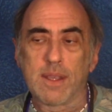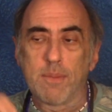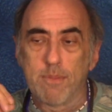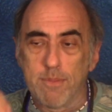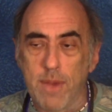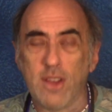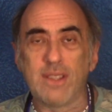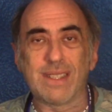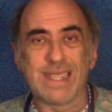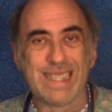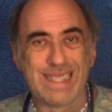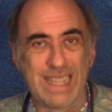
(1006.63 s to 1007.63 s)
Most
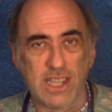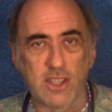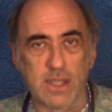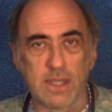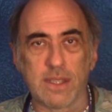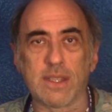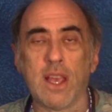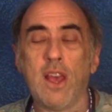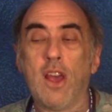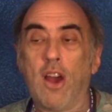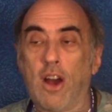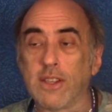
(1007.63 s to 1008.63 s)
addictions
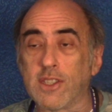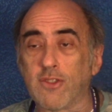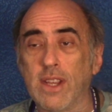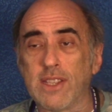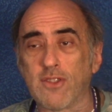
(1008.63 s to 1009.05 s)
are stress